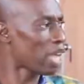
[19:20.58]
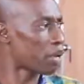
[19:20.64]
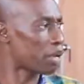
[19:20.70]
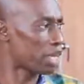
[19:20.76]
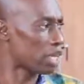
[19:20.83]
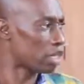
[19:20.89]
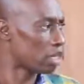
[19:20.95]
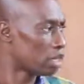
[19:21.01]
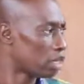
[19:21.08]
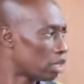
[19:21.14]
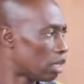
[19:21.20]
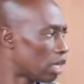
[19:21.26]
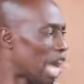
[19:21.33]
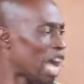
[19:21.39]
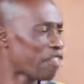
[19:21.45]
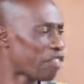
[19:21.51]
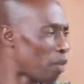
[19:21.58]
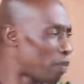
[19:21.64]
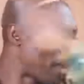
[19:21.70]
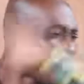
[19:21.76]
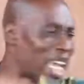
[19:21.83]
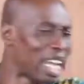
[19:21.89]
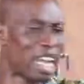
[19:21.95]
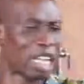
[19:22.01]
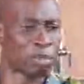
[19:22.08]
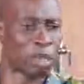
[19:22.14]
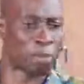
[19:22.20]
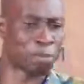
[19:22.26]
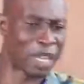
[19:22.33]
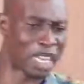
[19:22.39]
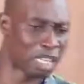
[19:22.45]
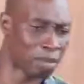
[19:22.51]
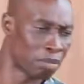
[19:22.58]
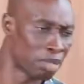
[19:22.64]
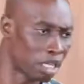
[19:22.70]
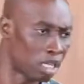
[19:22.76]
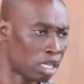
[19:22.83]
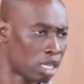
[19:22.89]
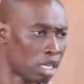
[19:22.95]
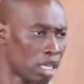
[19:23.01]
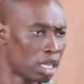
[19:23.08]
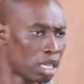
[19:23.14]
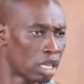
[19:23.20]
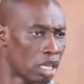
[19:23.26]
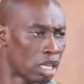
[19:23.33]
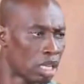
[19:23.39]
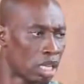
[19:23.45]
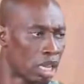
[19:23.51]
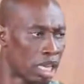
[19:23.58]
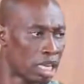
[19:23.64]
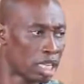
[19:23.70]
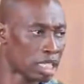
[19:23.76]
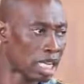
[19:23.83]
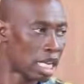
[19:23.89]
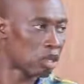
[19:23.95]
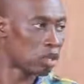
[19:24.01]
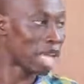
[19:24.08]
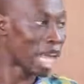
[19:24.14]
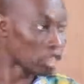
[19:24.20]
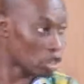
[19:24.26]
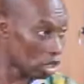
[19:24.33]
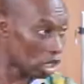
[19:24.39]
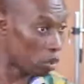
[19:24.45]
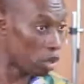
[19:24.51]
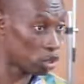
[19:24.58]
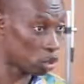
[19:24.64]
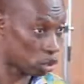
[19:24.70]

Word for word: have migraine. Half of my head has been failing me. And they tell you that's not